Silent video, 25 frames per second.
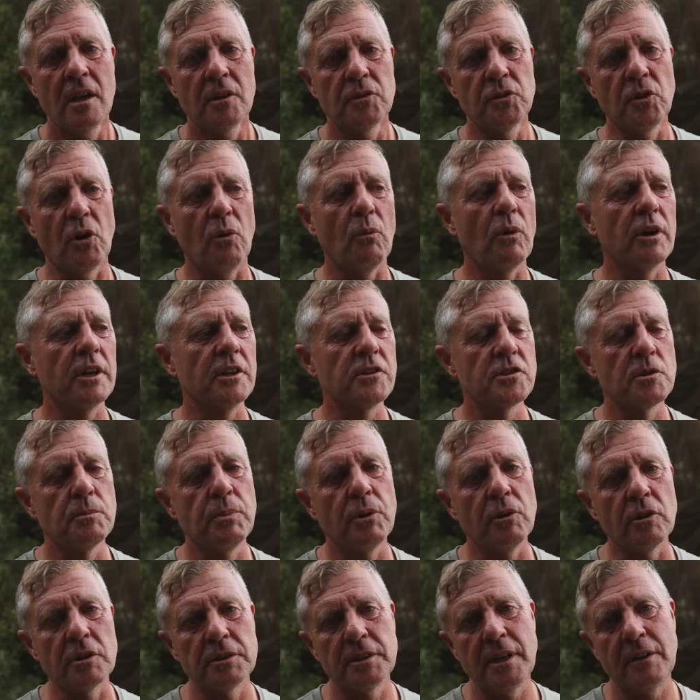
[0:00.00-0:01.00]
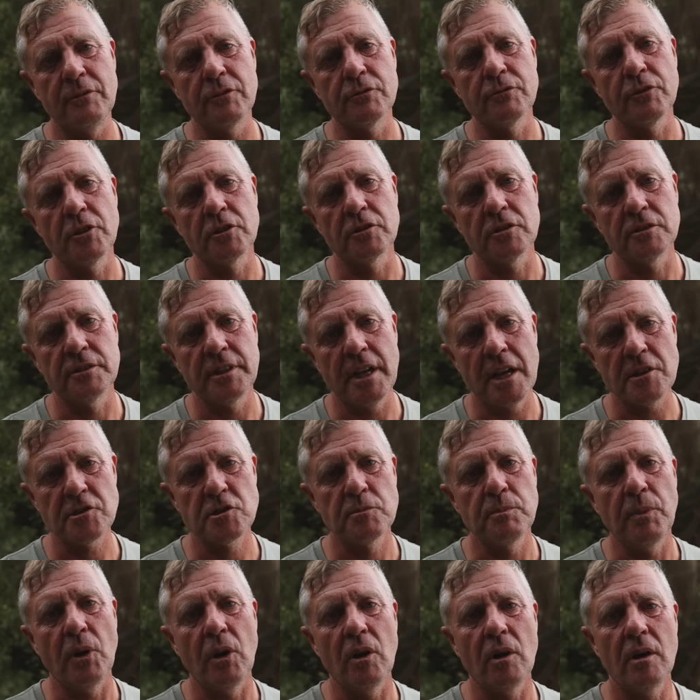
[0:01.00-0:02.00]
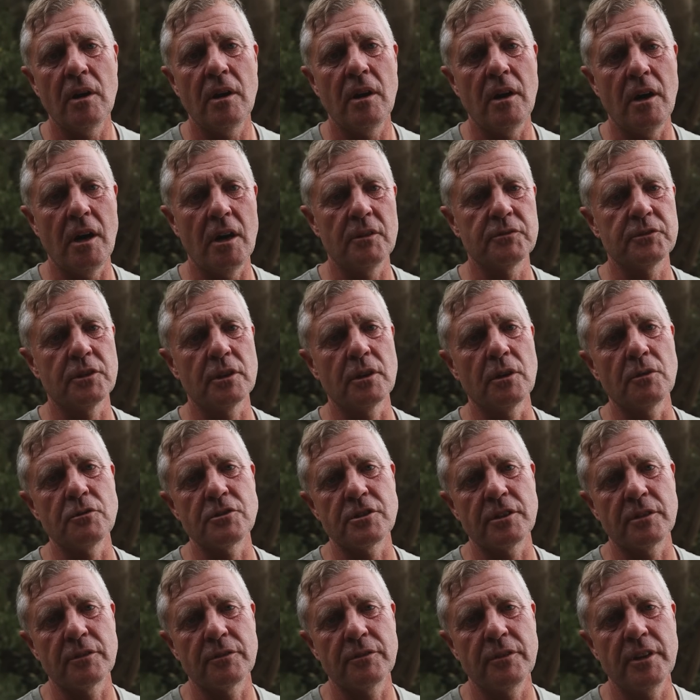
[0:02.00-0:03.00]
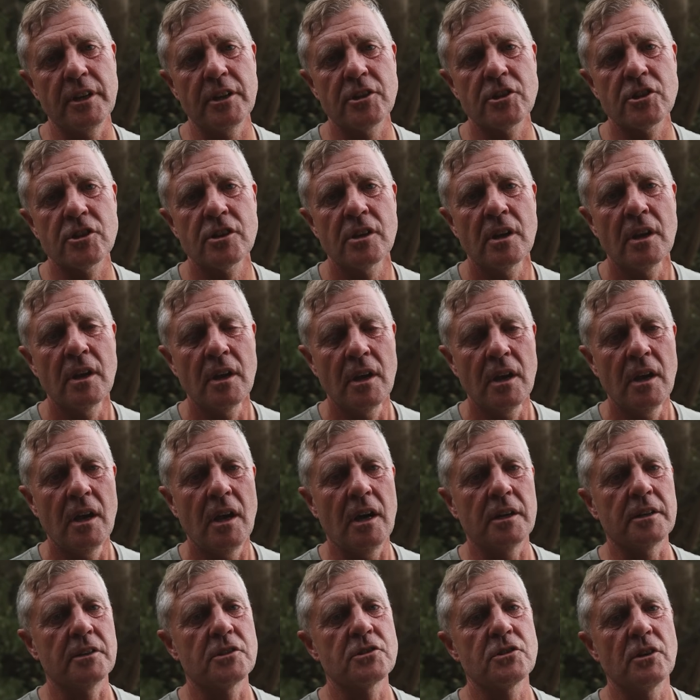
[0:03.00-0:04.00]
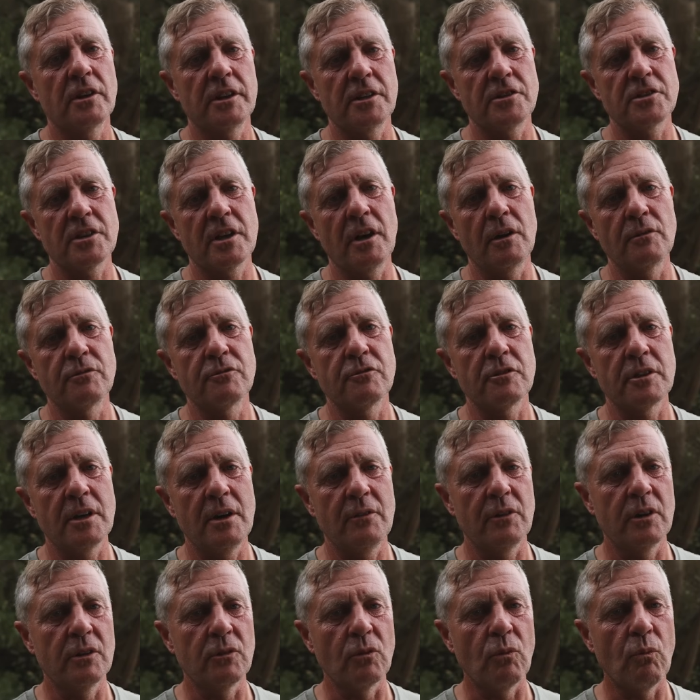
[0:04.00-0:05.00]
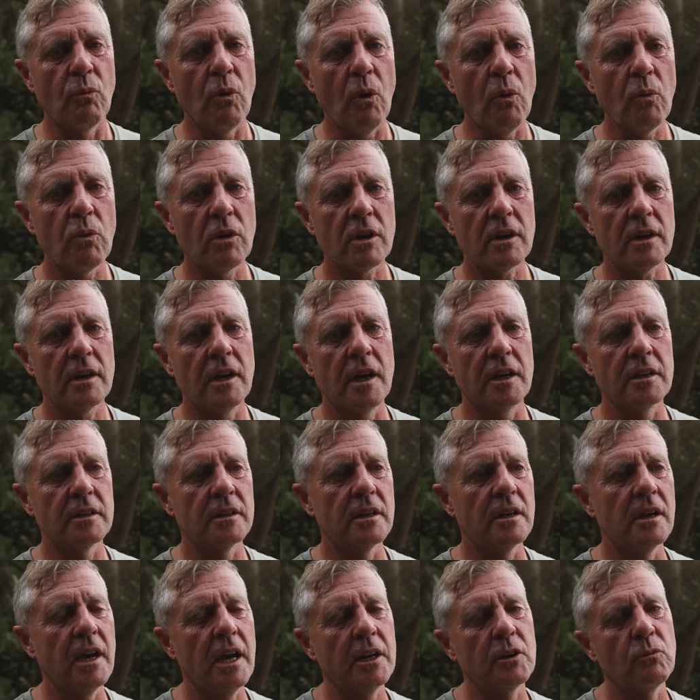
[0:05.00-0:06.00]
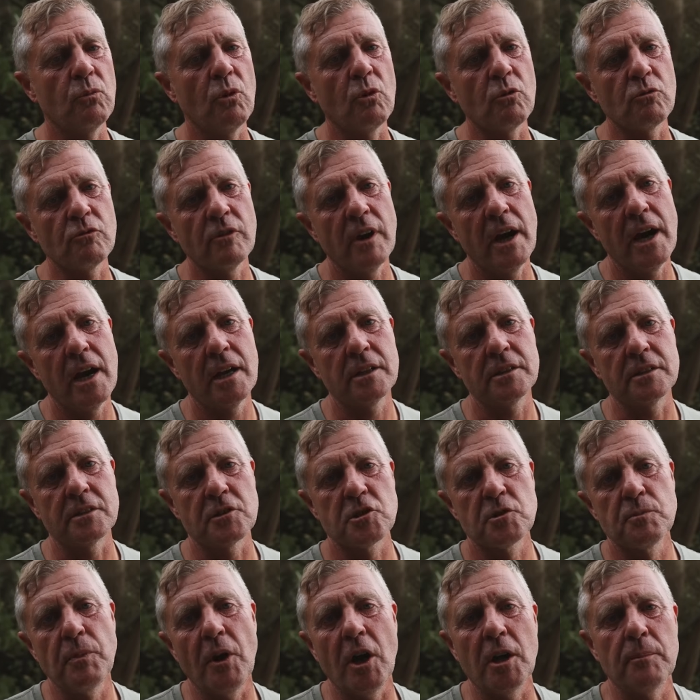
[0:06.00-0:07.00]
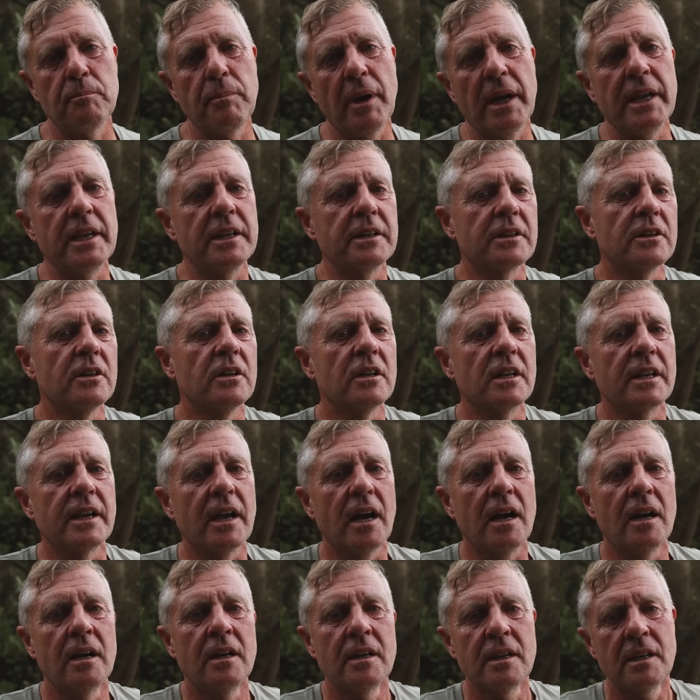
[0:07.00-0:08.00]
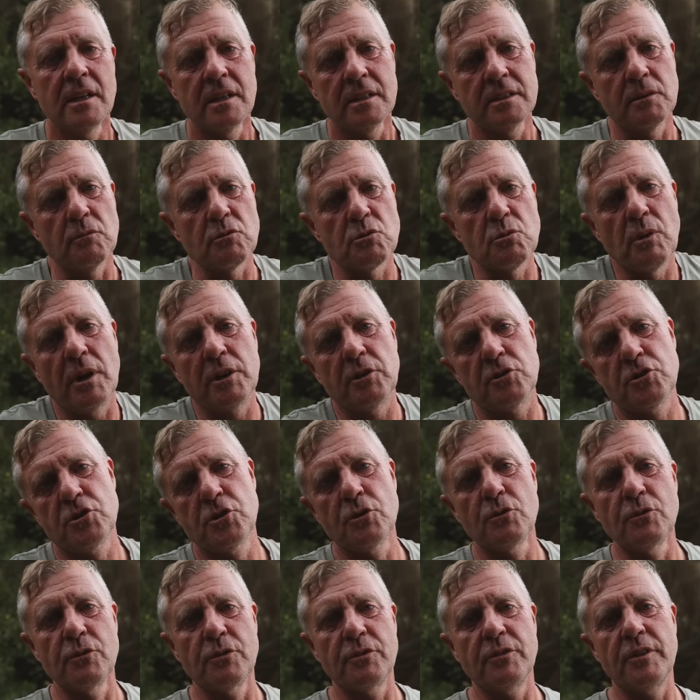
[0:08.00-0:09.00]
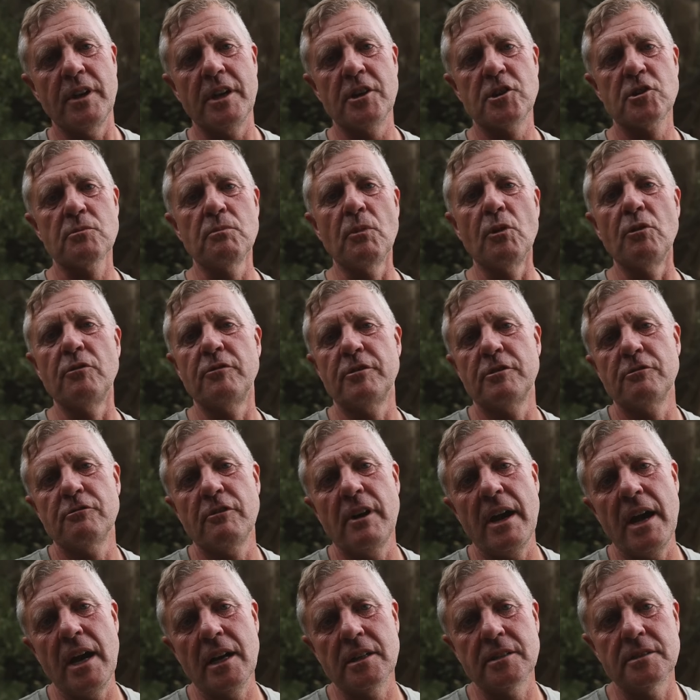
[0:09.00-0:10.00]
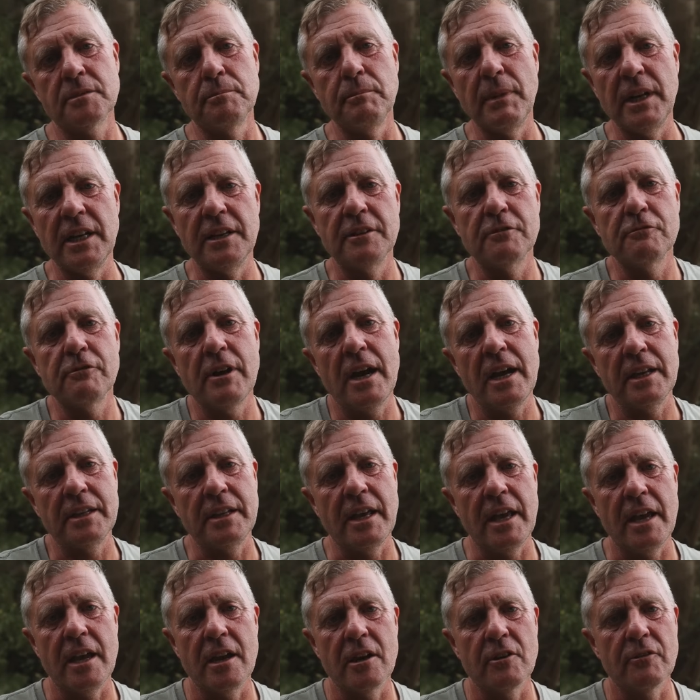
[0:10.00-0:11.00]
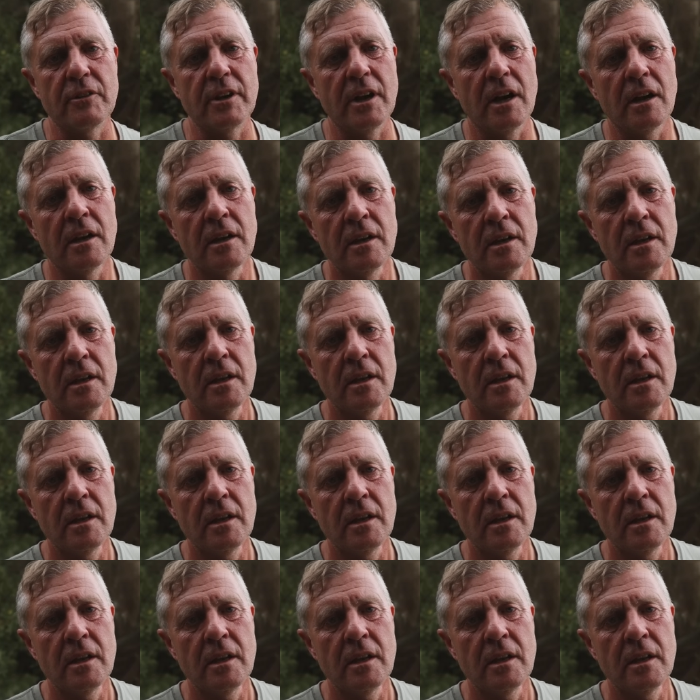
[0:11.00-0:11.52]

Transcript: Not wanting to put another rod on that spot after losing a fish, I decided to go for another little walk, and I had a walk round and a spot I baited earlier. There was one or two fish moving around, milling around that area.